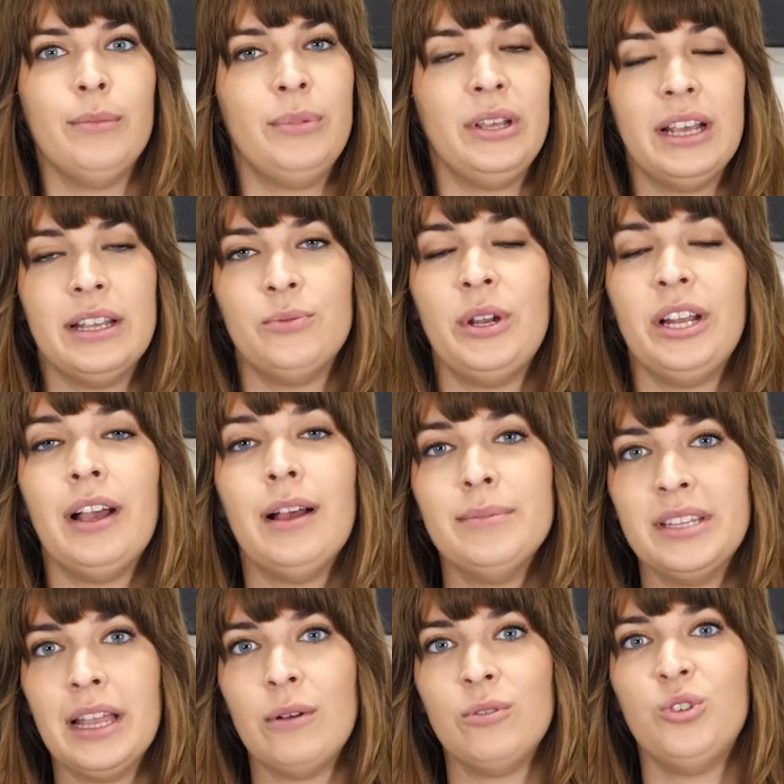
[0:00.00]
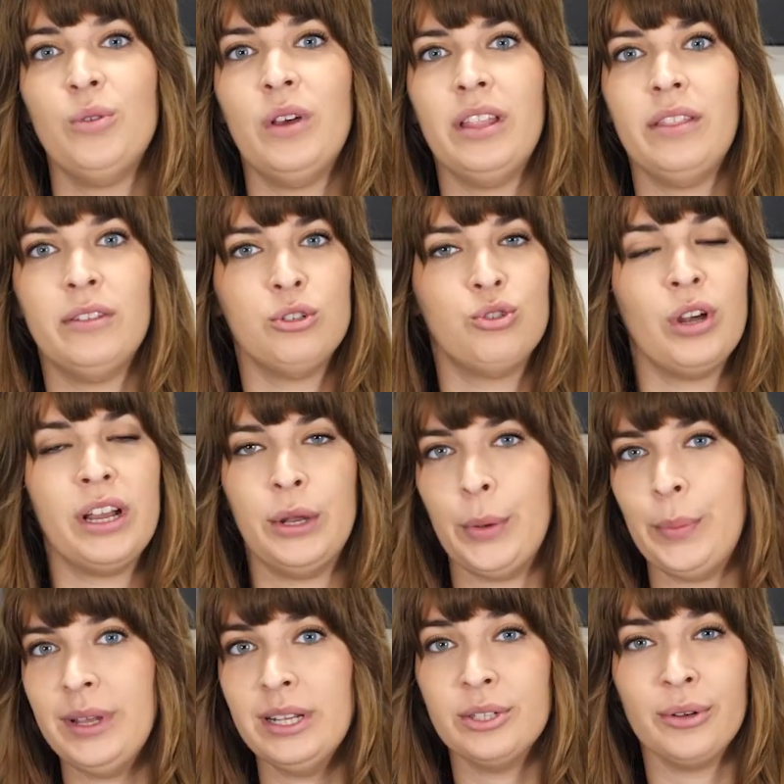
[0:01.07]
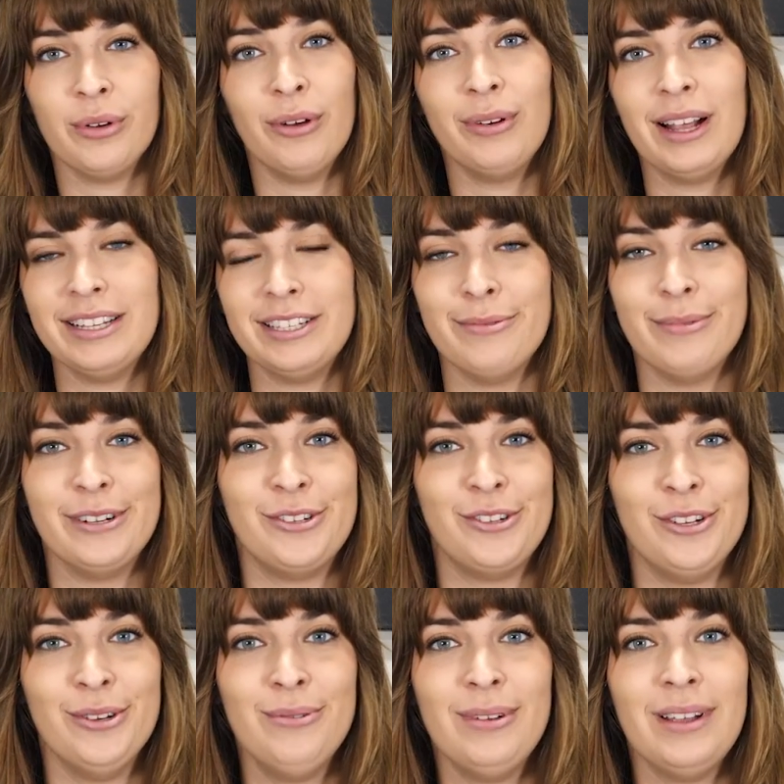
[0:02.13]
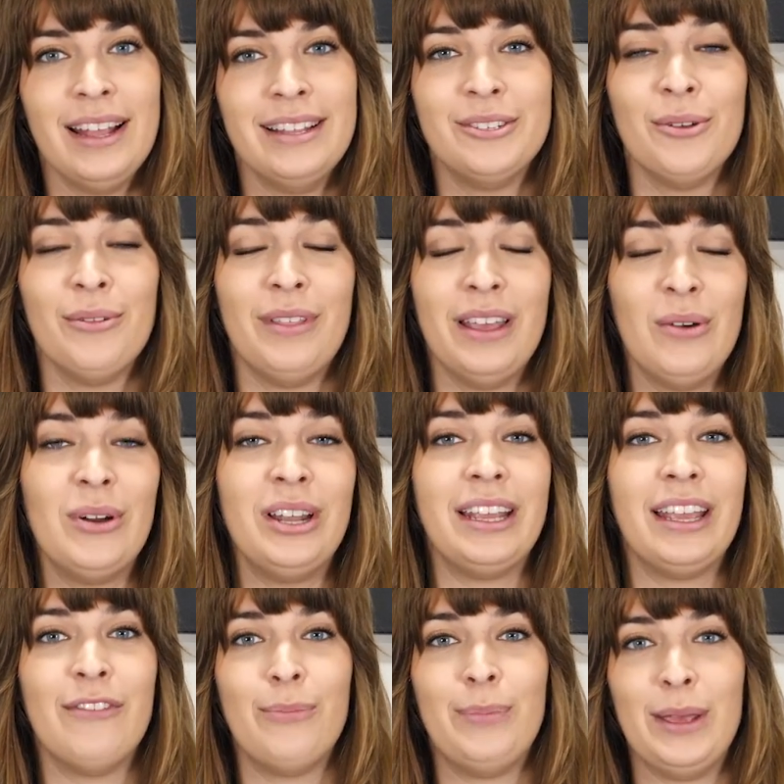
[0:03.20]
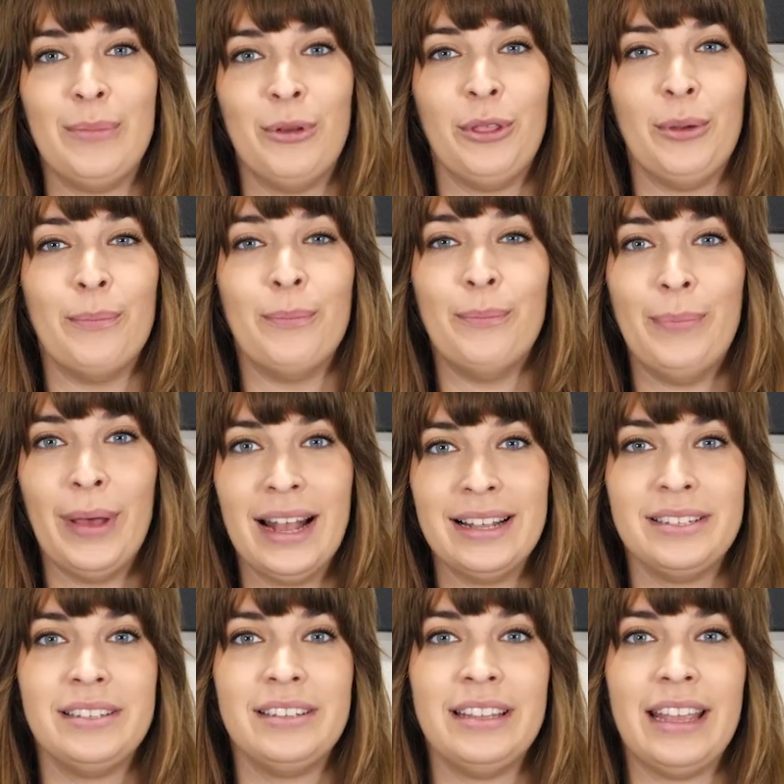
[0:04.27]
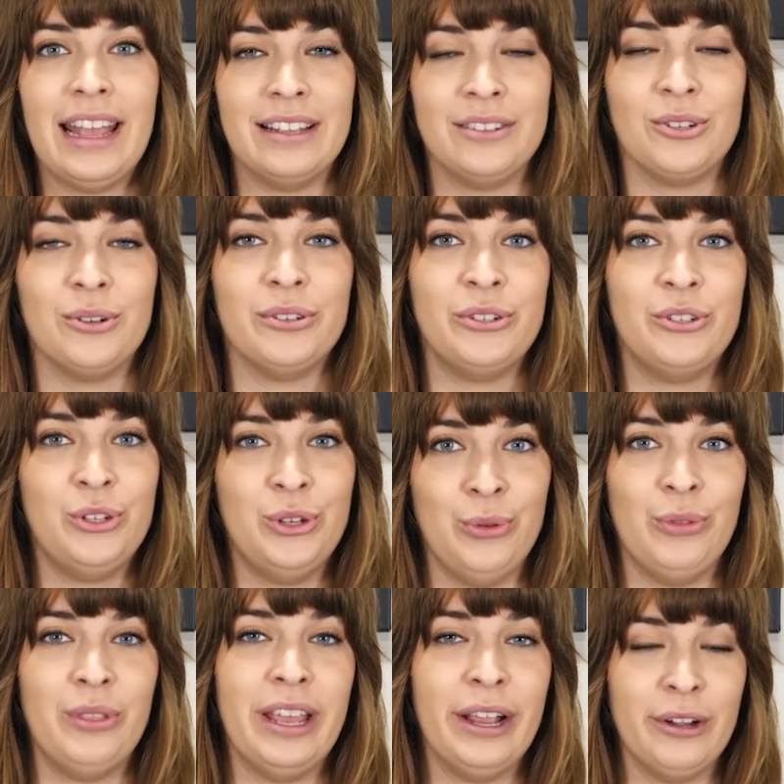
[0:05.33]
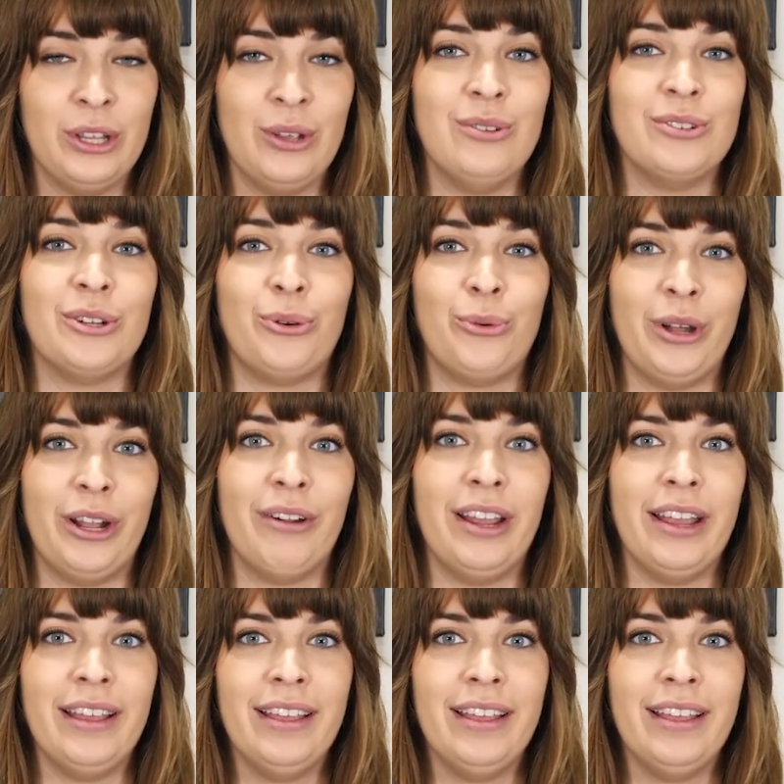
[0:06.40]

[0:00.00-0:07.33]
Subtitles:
Because when it comes down to it, they're trying to appease their own customers too, and so they want to give people the best answers to their user query.